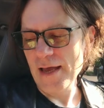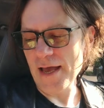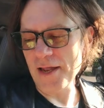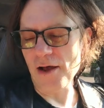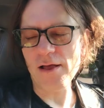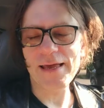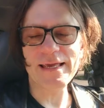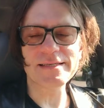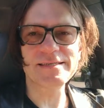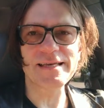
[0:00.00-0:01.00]
And all I
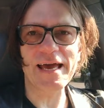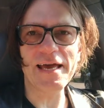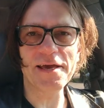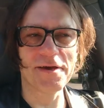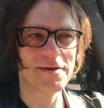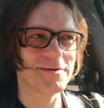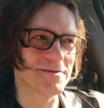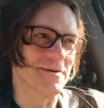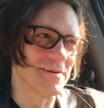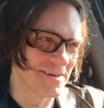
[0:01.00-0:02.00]
can say
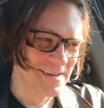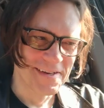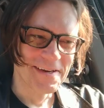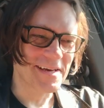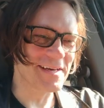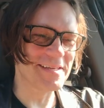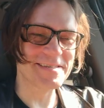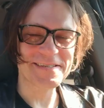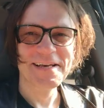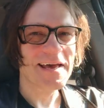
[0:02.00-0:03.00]

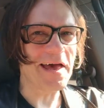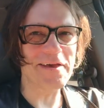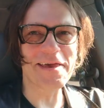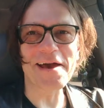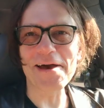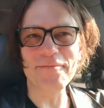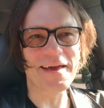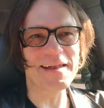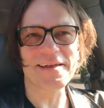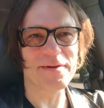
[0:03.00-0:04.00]
is, hell yeah,
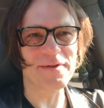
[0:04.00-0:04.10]
man.